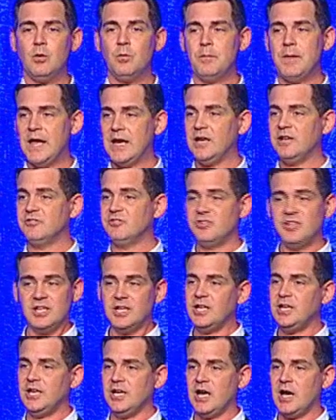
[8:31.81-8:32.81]
manage
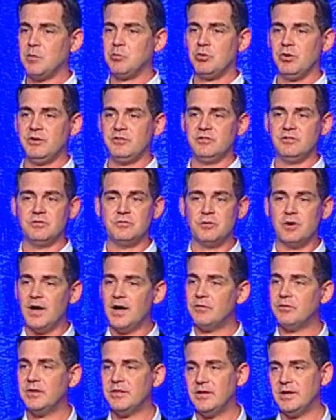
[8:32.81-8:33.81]
ticketing operations for
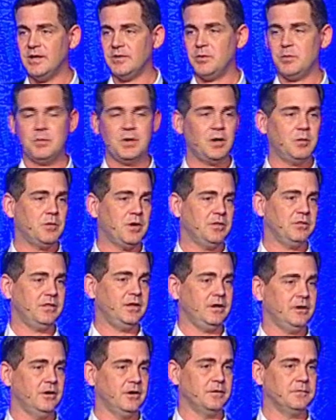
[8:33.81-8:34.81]
everything at the Paramount
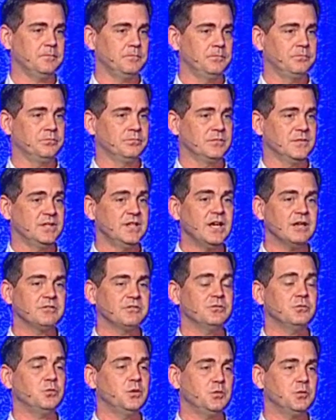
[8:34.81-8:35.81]
Theater.
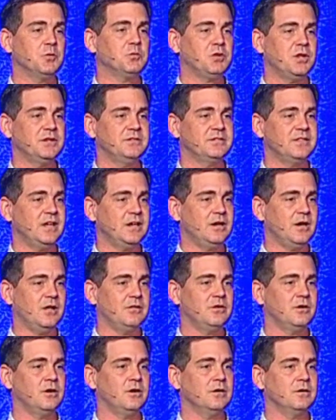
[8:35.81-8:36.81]
Yes, we replaced that
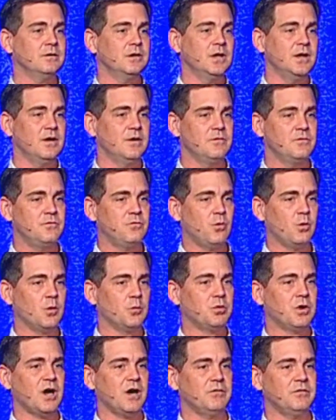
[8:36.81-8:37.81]
other
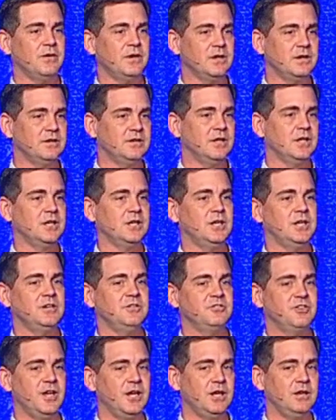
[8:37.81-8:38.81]
for-profit ticketing
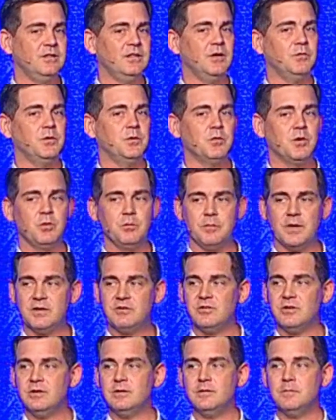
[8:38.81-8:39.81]
chain that we won't
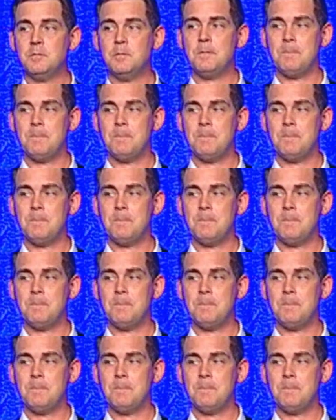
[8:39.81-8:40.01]
mention.